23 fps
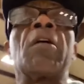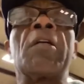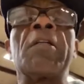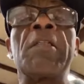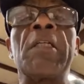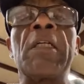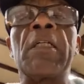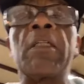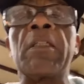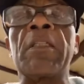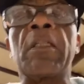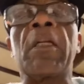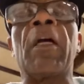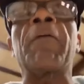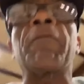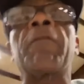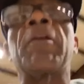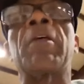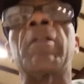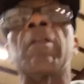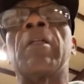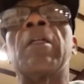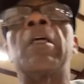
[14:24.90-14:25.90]
sending stuff
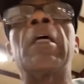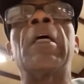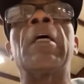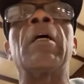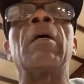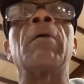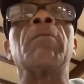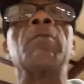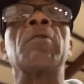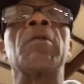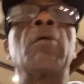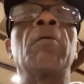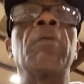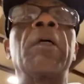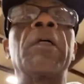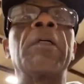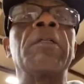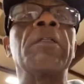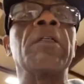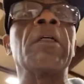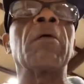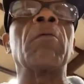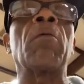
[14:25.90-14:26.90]
to the DM so we
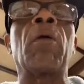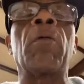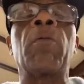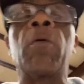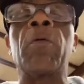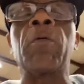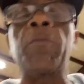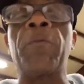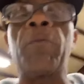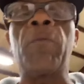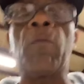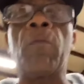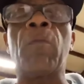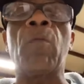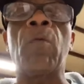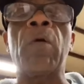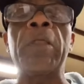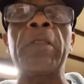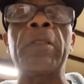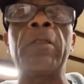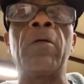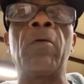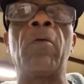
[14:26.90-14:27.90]
can see
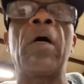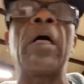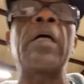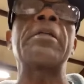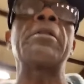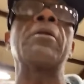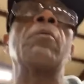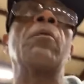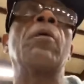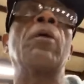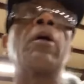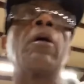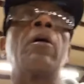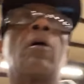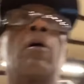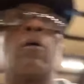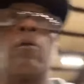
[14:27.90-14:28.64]
what direction we're going